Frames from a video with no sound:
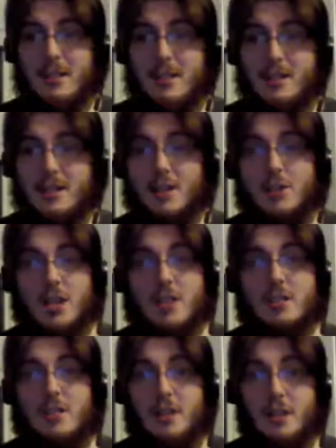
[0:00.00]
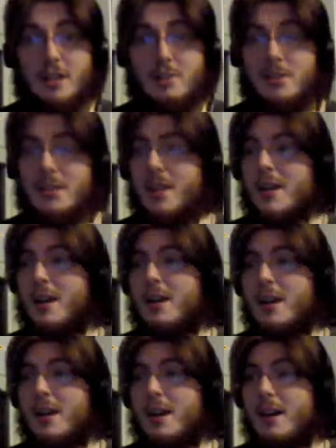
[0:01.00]
digest GURPS,
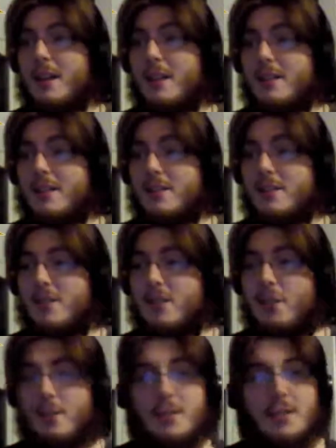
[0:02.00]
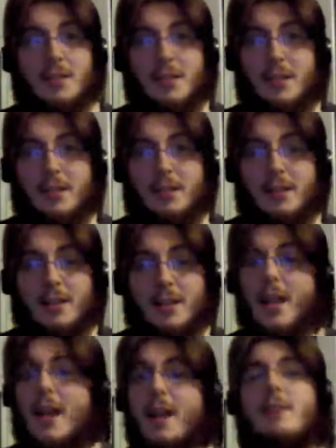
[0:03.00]
there's always a little thing.